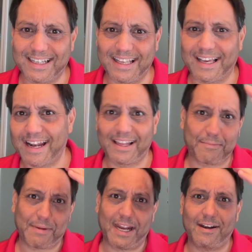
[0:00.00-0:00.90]
It kind of
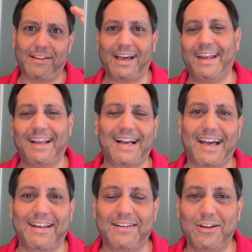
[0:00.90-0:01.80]
like my hairline. It
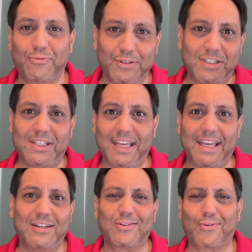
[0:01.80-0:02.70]
kind of
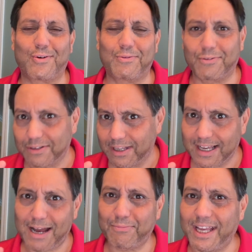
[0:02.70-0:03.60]
recedes, or
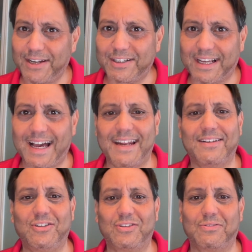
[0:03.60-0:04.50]
comprehension kind
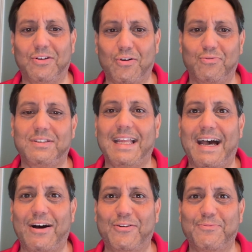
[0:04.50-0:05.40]
of just goes
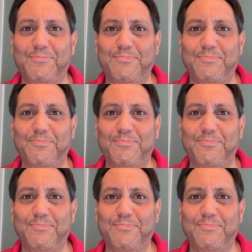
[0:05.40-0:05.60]
down.